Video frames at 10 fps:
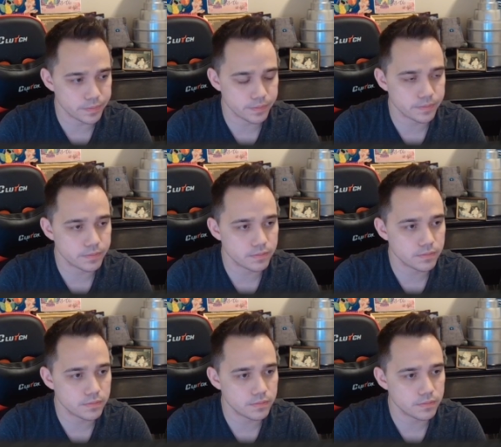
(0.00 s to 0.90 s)

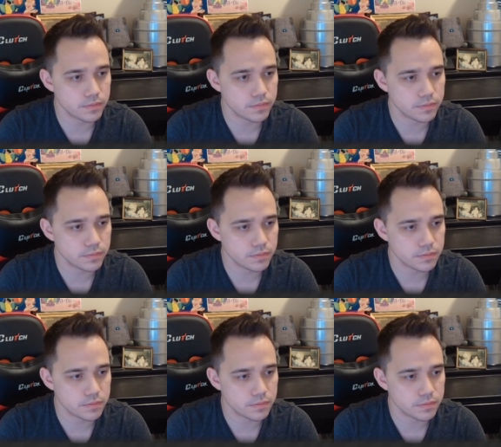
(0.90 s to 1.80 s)

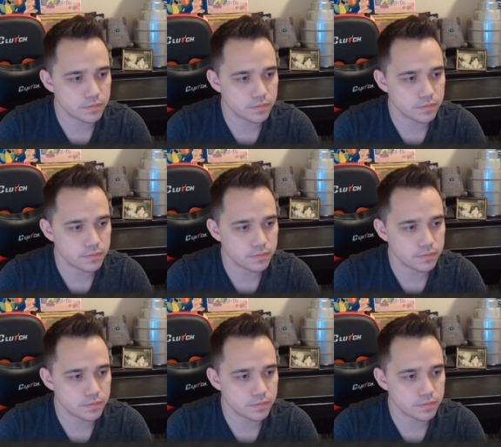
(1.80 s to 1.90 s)
(silence)